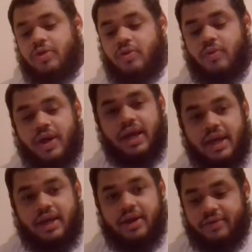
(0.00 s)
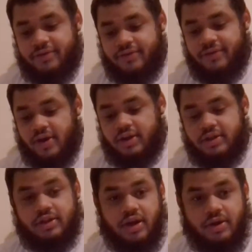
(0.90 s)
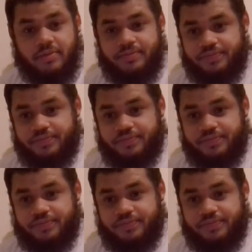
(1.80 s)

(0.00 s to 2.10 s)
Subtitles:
the way fucked up.